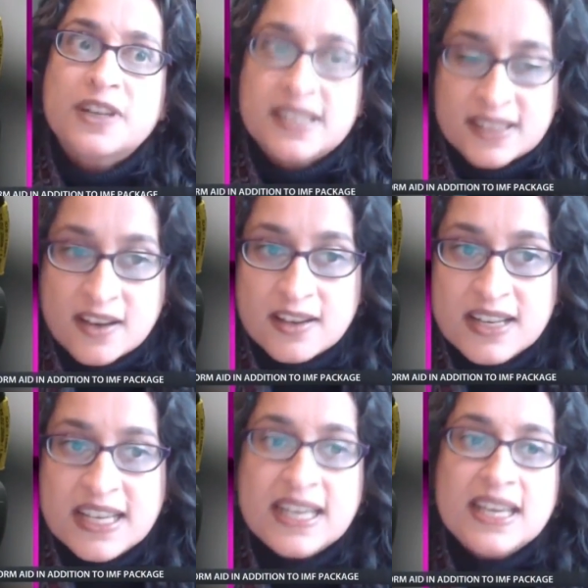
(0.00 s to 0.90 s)
of
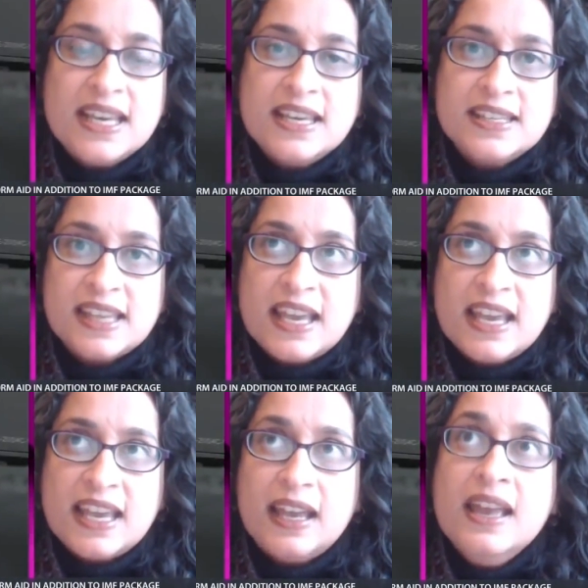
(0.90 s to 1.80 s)
Hassan. He is
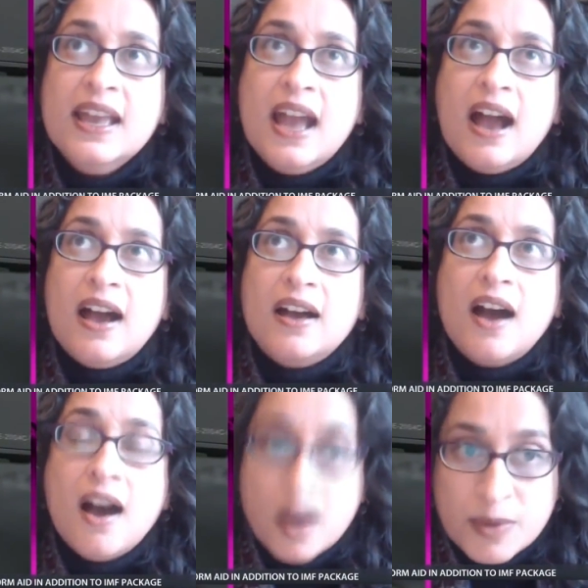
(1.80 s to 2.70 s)
a
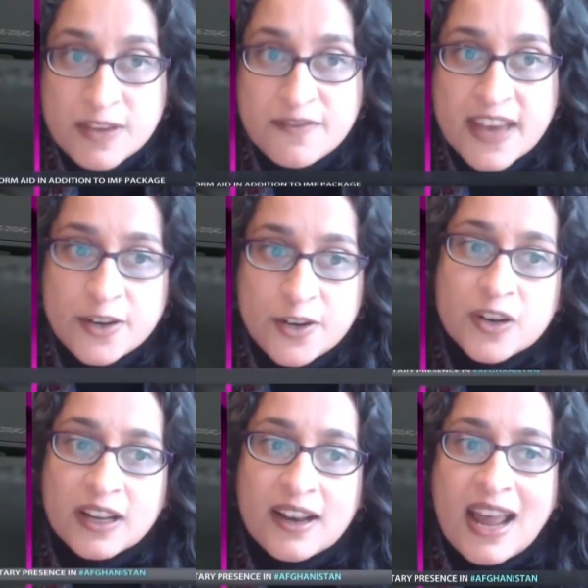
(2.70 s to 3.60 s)
uh, army
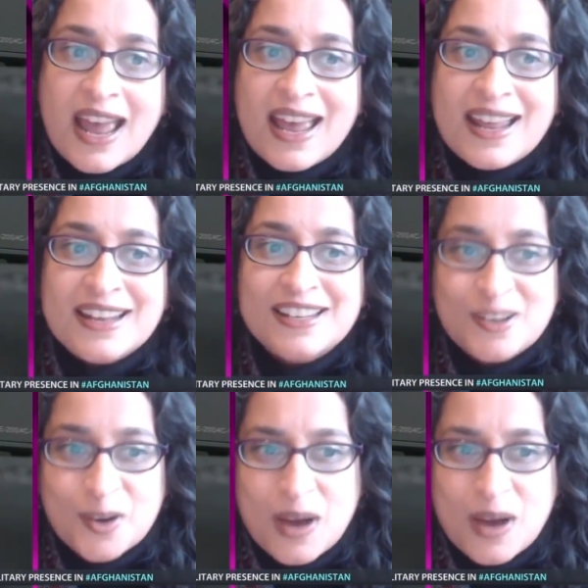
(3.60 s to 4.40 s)
veteran, and you